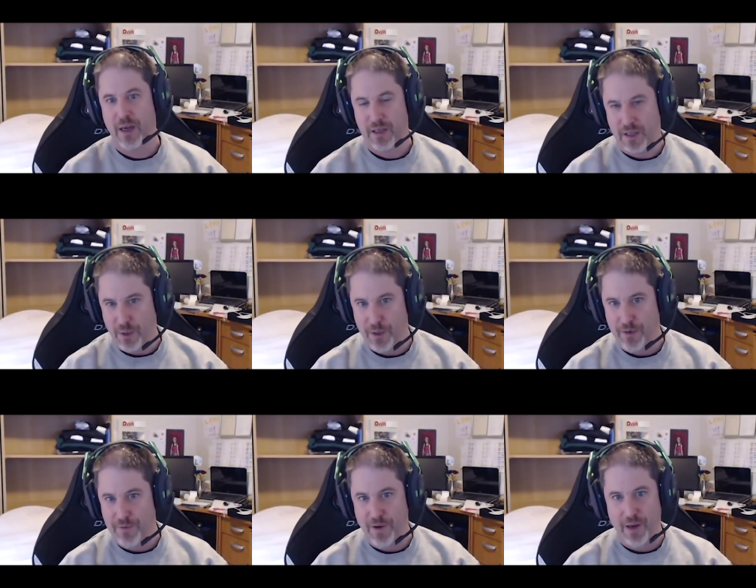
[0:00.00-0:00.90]
a little bit
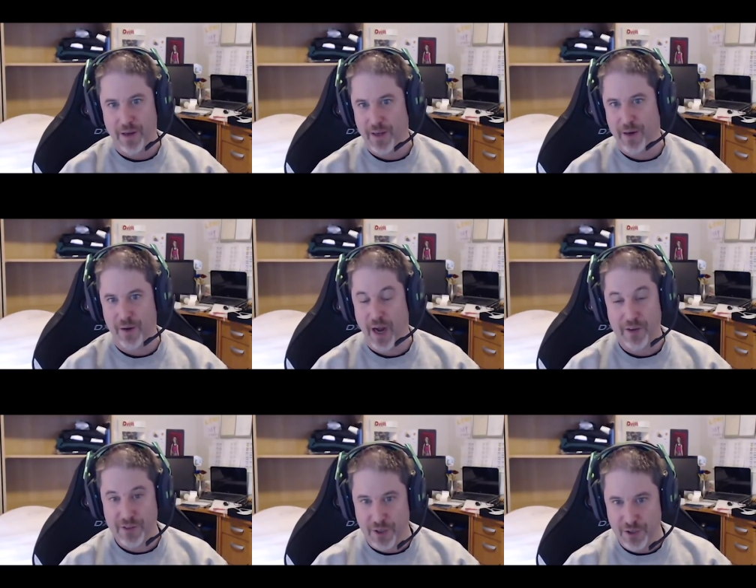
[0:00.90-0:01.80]
of uh, you know
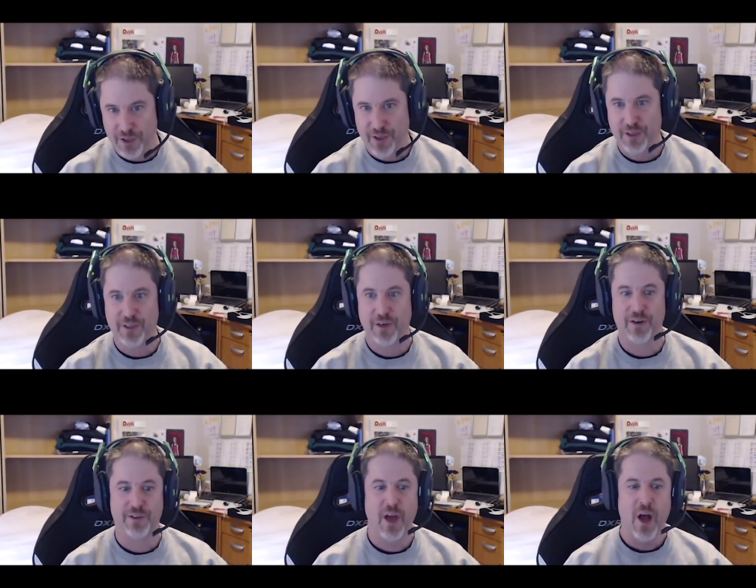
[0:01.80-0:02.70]
constitution
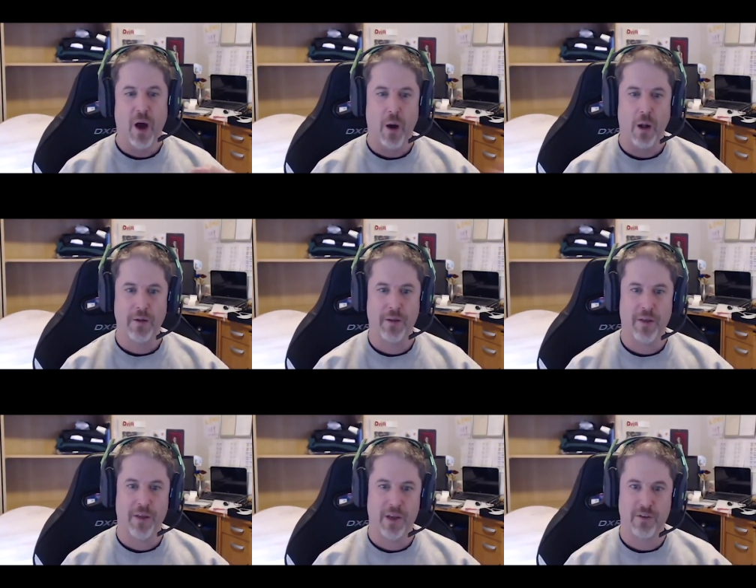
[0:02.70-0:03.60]
endurance all of
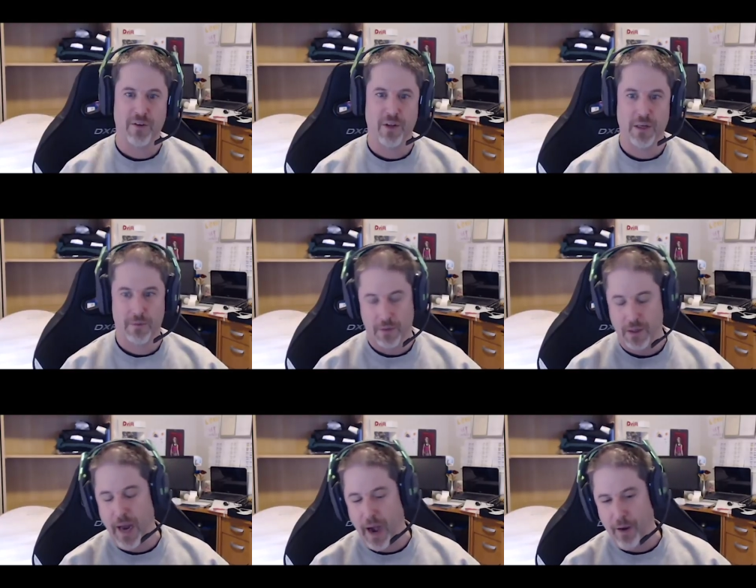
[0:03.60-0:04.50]
the things that
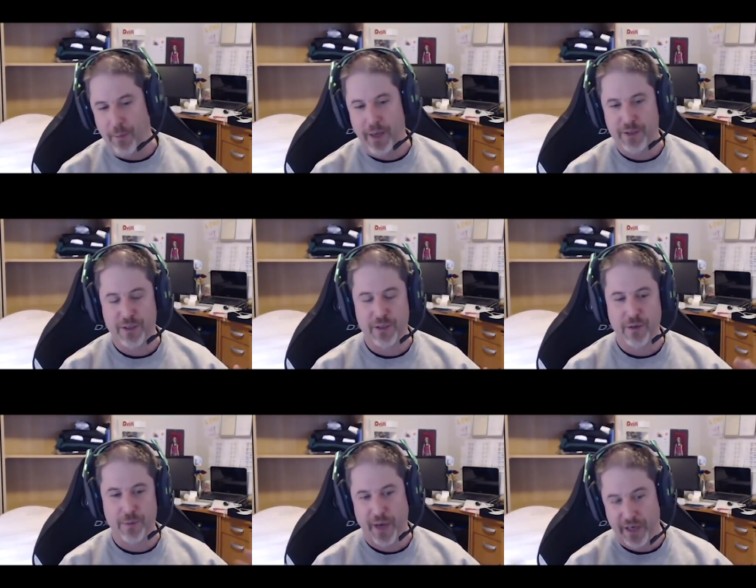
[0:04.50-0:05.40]
gary mentioned
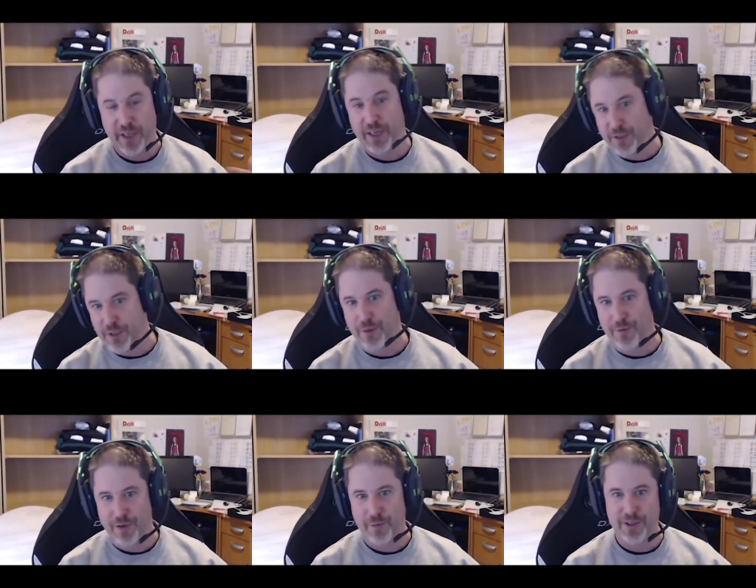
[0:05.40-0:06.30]
on page 82
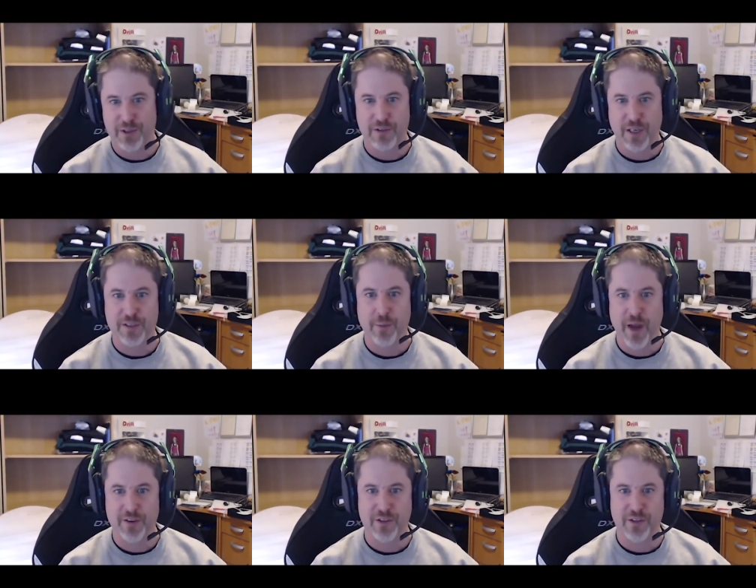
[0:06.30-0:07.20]
of the original dungeon
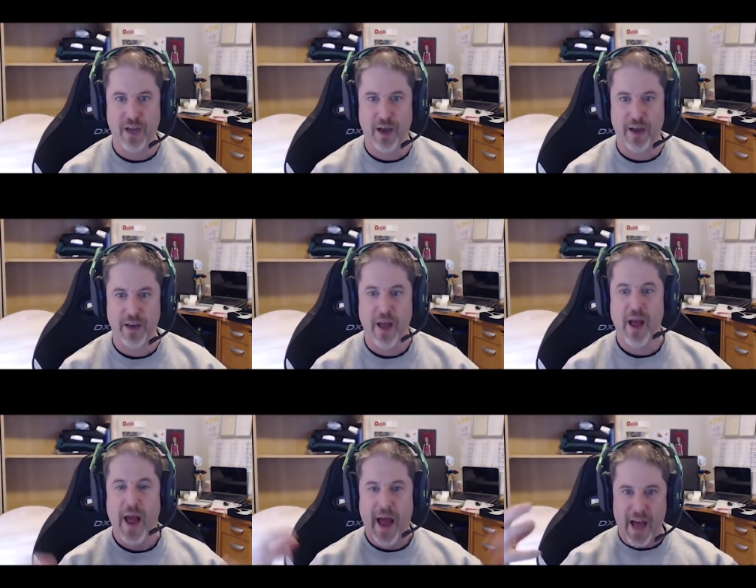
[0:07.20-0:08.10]
masters guide
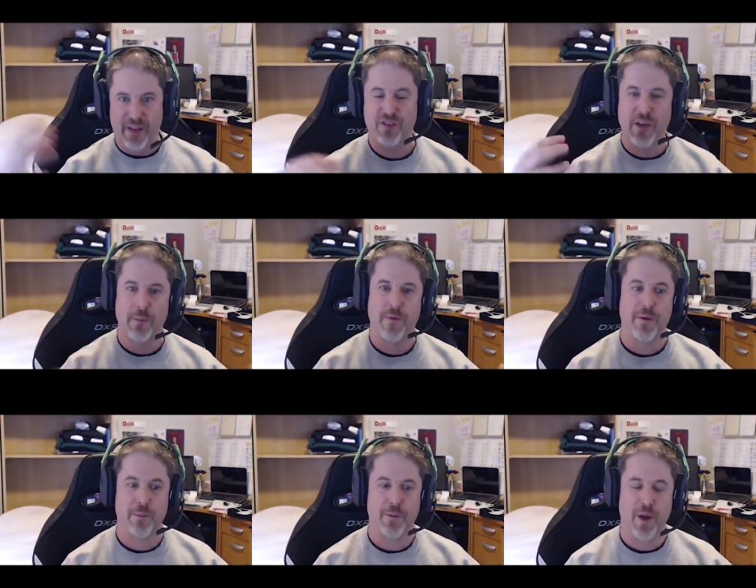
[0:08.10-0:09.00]
as some
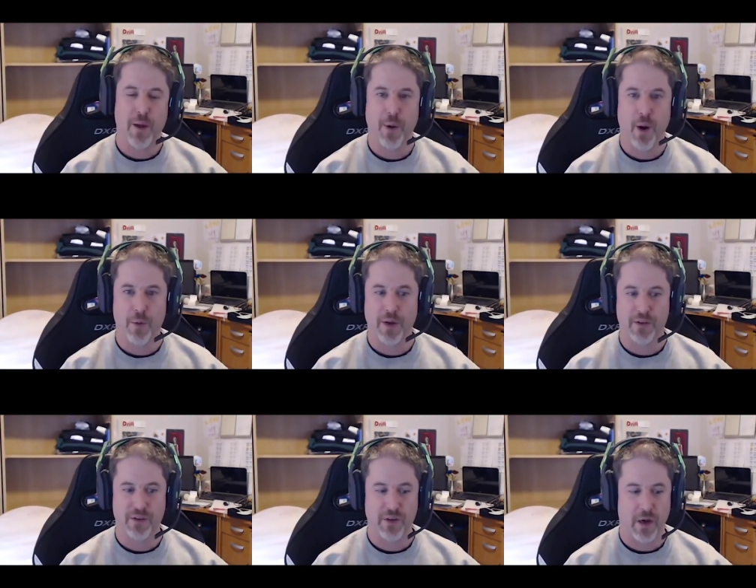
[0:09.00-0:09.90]
of the
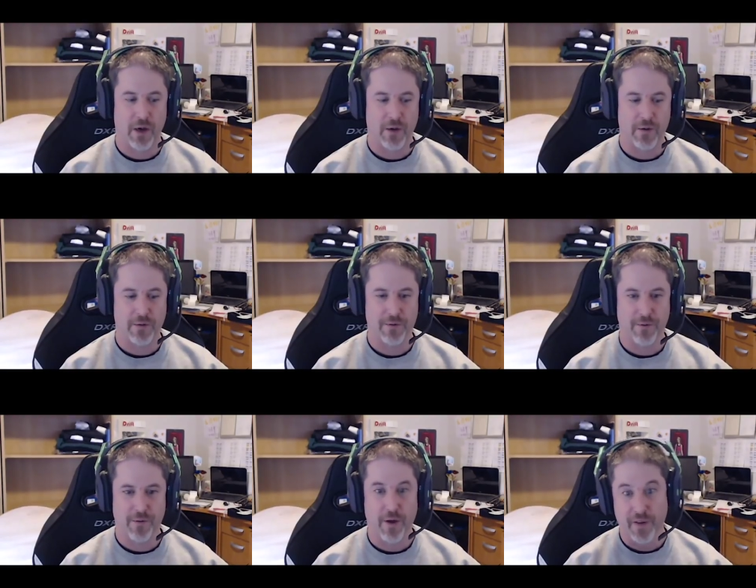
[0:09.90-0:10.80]
components of
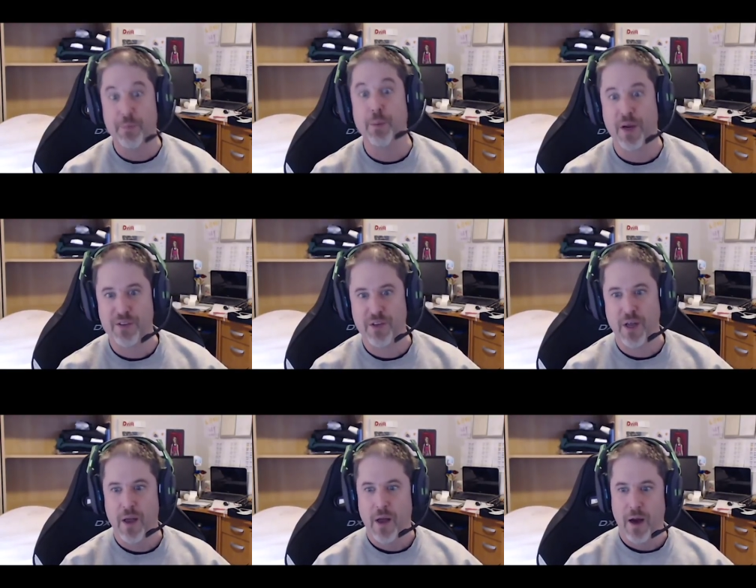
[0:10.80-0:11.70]
of hit points
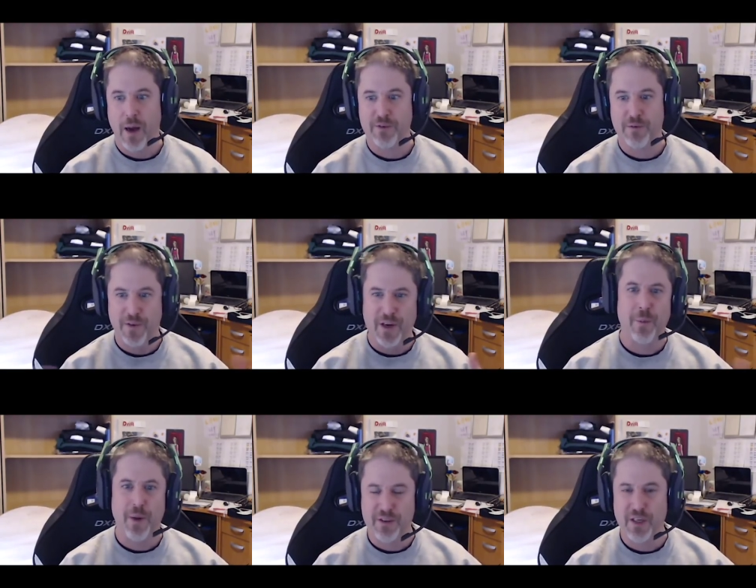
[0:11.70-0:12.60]
um, so
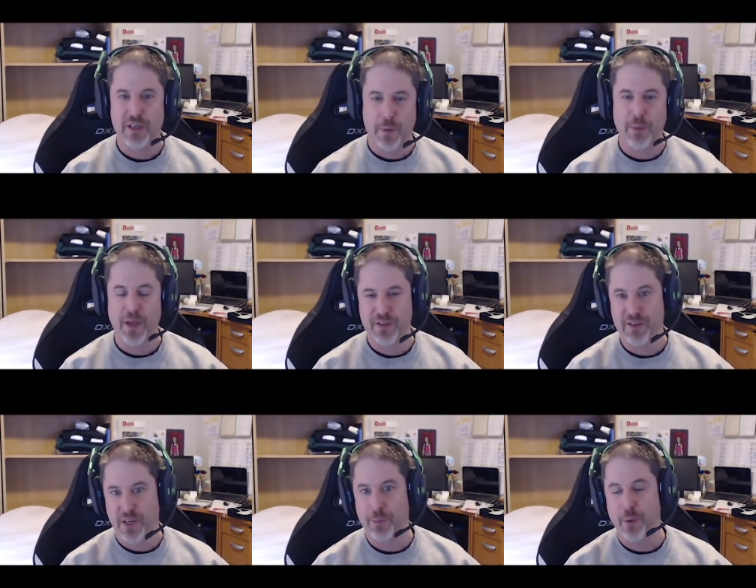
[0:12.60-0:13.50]
vigor basically
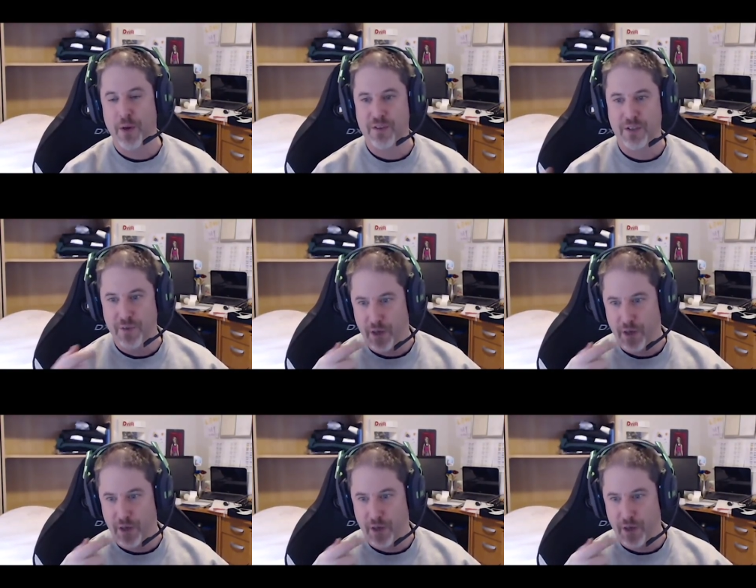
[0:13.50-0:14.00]
replaces hit points in